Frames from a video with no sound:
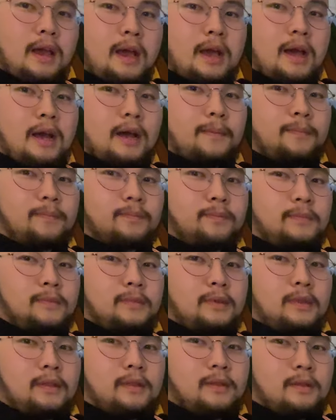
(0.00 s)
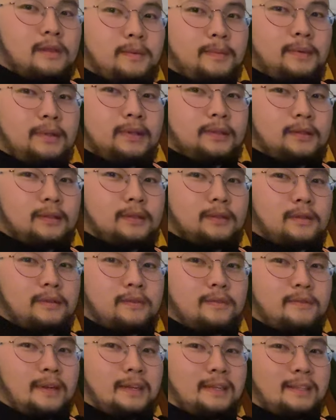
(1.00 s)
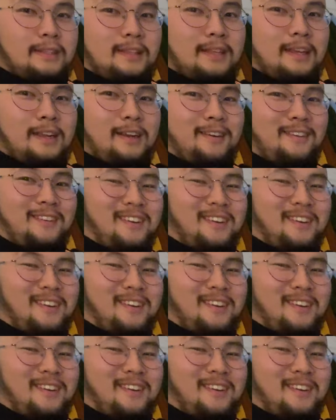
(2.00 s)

Um, let me right there.